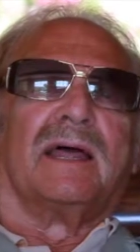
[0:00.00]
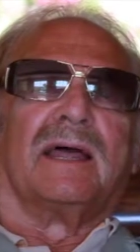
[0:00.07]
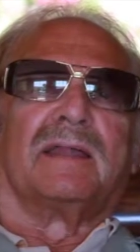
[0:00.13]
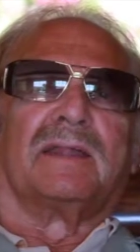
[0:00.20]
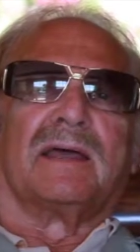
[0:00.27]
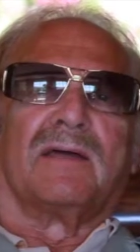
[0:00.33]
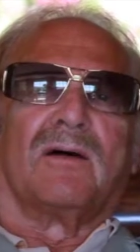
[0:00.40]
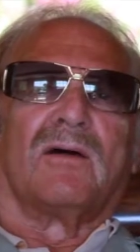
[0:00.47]

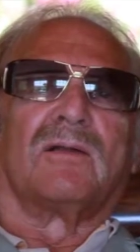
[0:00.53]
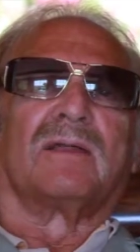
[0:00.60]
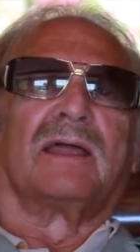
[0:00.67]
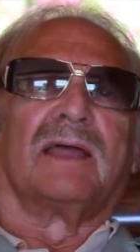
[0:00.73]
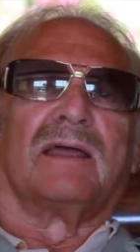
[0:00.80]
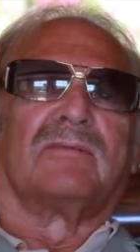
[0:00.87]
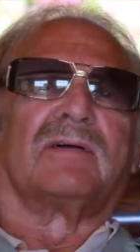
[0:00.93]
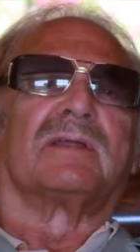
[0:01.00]
And they all
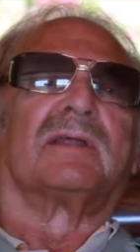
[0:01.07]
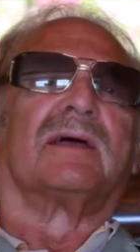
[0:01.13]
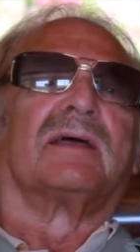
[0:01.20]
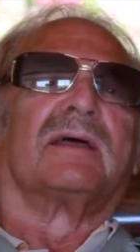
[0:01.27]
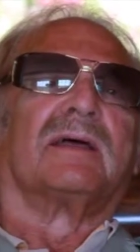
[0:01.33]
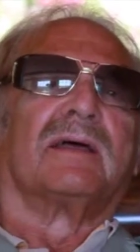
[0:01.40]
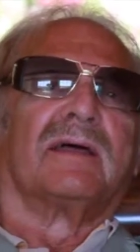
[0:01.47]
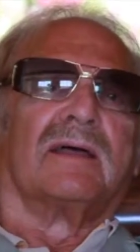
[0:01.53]
gave it
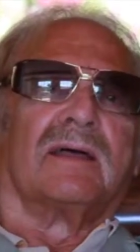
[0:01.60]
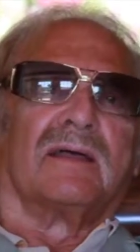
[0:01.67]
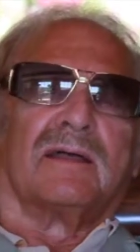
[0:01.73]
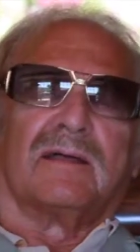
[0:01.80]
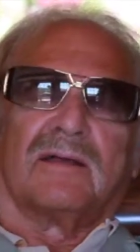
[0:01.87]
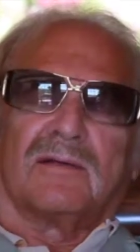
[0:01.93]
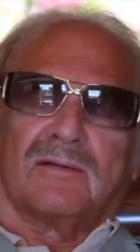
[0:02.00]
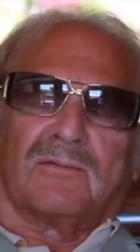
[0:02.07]

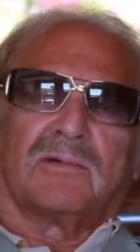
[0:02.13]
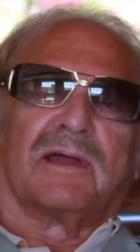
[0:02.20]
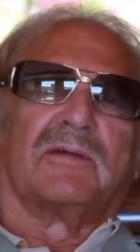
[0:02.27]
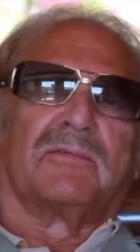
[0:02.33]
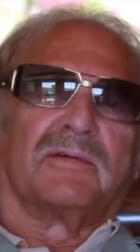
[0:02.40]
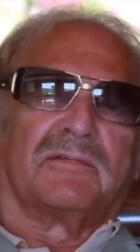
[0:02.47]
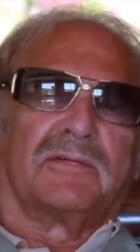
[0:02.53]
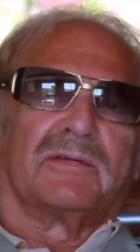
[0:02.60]

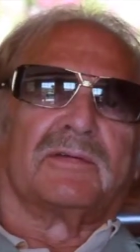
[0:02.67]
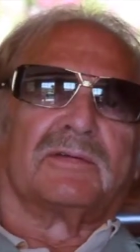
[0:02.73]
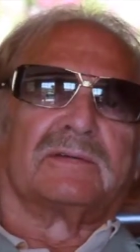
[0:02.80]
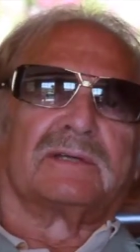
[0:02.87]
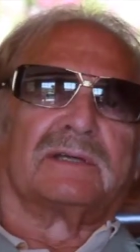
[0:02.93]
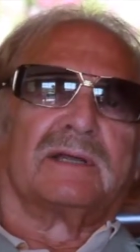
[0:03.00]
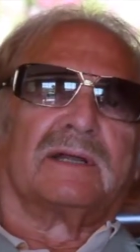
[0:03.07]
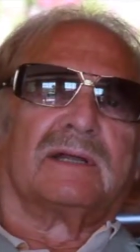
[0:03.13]
rave
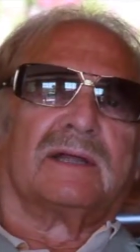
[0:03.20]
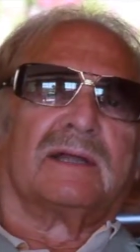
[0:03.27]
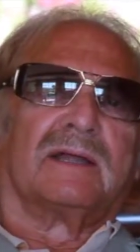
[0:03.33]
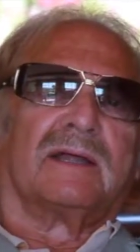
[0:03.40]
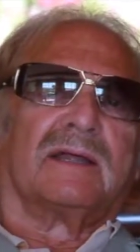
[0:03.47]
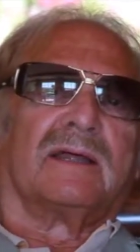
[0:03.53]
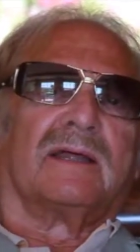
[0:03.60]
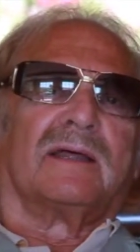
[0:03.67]
reviews, mm.
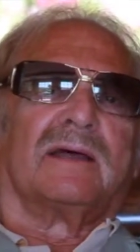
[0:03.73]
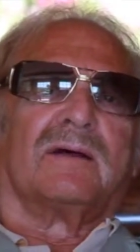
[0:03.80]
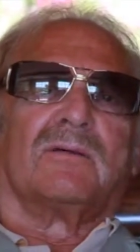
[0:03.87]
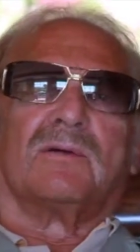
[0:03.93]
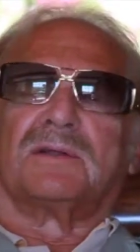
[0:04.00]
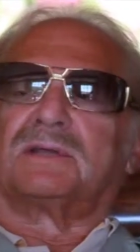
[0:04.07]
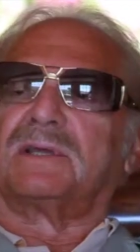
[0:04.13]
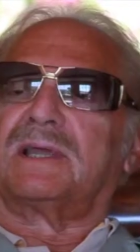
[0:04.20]

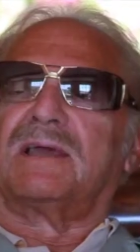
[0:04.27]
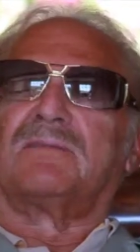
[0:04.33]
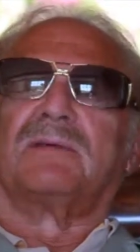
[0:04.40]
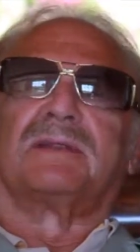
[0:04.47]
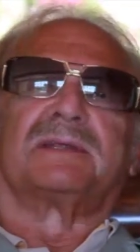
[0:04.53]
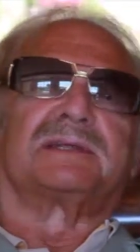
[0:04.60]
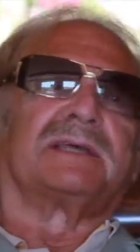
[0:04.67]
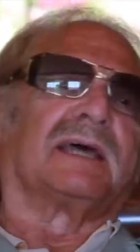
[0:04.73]
which gave
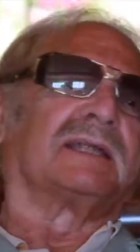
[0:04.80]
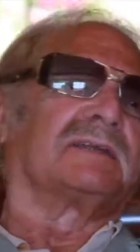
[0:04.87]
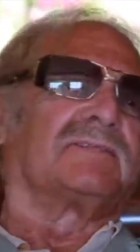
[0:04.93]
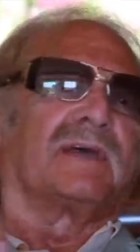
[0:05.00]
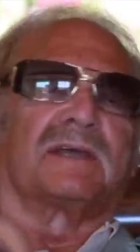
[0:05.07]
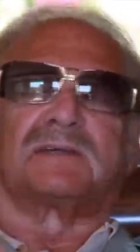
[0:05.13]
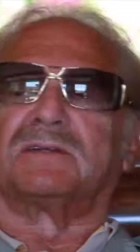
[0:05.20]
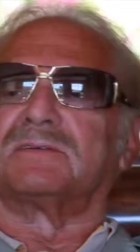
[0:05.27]
me the
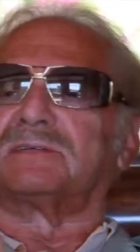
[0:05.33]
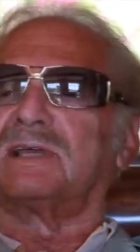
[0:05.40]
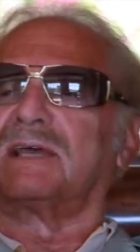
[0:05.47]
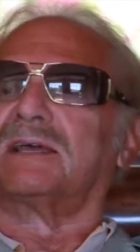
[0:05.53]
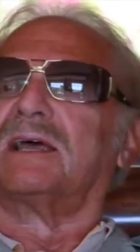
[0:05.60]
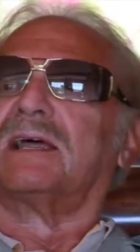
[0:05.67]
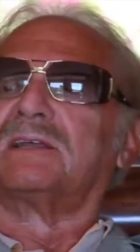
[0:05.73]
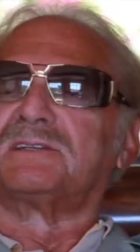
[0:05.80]
satisfaction of
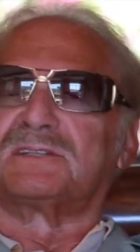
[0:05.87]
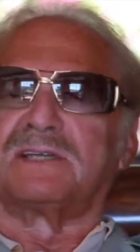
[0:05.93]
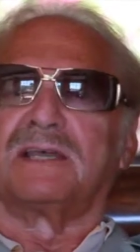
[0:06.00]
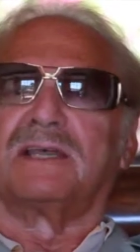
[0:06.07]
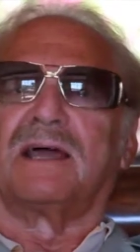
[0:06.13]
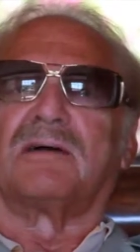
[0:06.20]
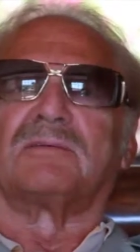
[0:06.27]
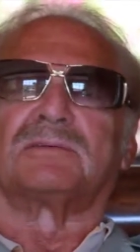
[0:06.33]
saying,
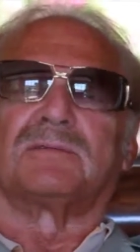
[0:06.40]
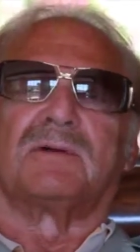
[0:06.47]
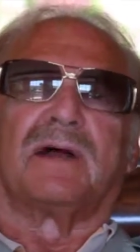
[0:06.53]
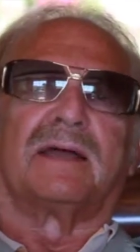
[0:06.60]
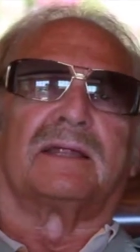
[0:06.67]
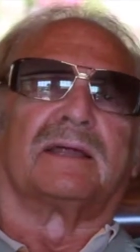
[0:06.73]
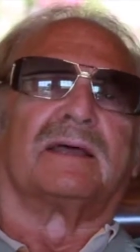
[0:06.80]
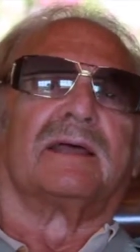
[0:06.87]
seeing I was
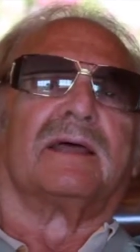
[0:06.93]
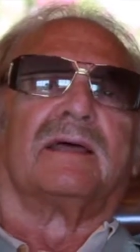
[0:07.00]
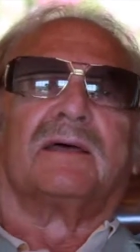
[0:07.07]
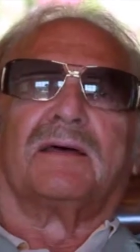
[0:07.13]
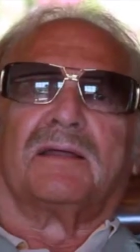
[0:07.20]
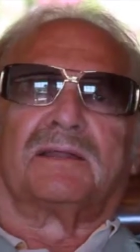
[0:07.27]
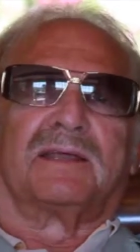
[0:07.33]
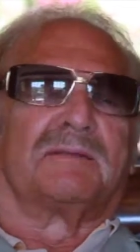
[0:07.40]
right.
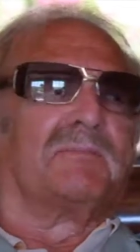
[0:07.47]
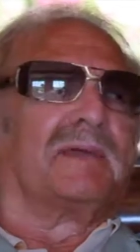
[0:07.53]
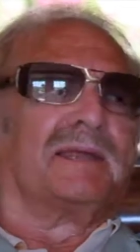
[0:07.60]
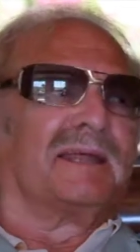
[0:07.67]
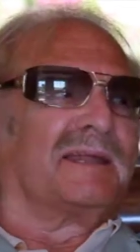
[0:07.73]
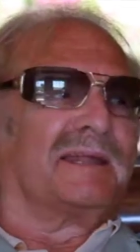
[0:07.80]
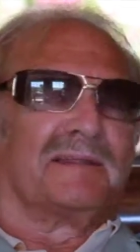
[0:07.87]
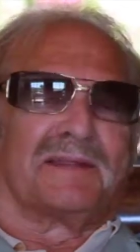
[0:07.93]
Uh-huh. It didn't
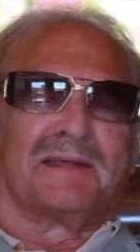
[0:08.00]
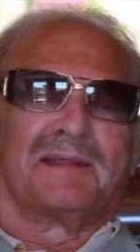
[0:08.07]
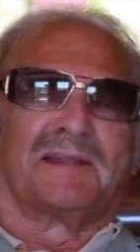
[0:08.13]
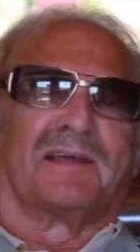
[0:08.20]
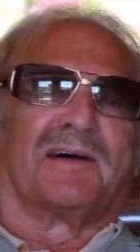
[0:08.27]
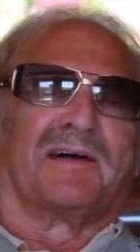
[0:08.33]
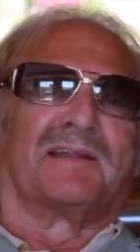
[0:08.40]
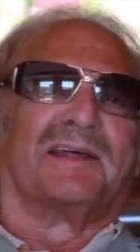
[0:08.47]
mean anything.
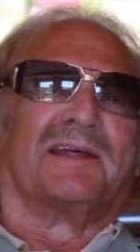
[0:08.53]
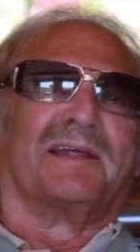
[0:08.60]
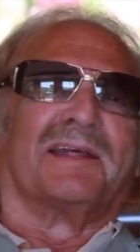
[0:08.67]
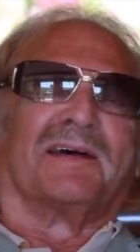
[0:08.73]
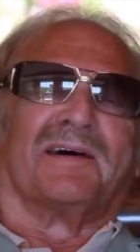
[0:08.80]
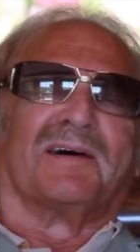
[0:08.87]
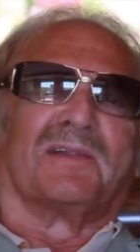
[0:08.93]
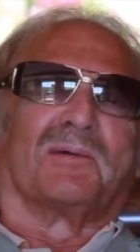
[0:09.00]
The,
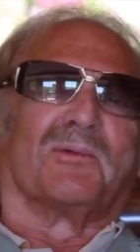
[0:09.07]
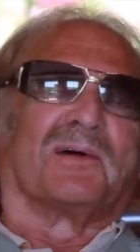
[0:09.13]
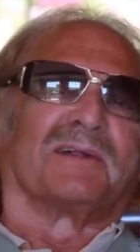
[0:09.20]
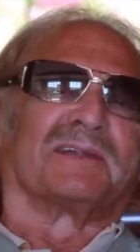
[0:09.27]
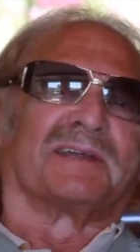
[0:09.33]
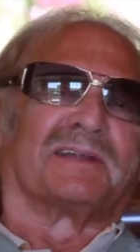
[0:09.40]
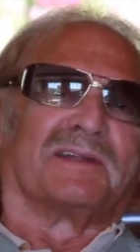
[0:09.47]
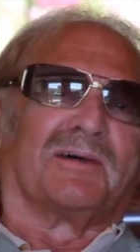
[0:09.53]
the
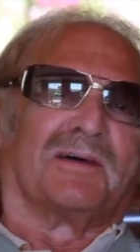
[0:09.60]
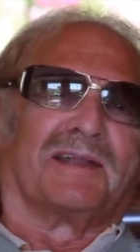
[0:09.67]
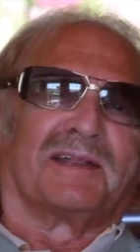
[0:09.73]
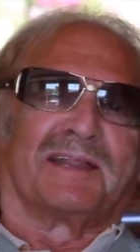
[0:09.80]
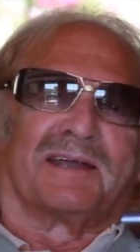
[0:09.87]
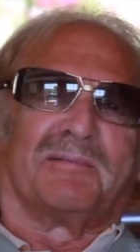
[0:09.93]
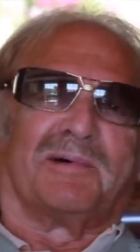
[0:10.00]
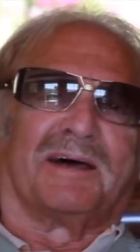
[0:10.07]
world didn't know
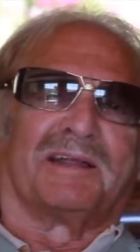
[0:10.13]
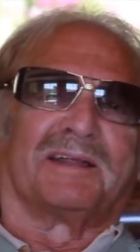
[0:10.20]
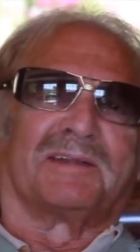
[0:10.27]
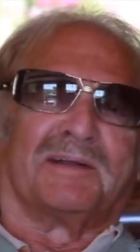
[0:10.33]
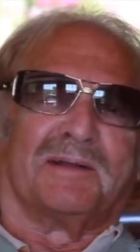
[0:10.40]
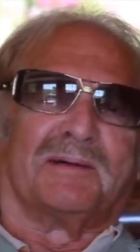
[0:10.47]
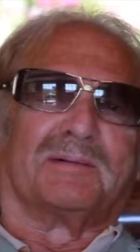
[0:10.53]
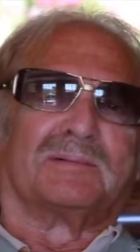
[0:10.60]
anything about
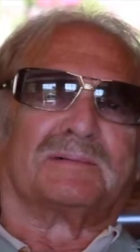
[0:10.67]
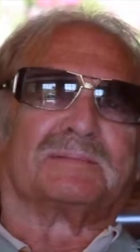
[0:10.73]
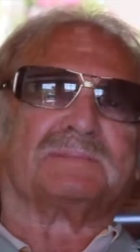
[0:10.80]
it, you know.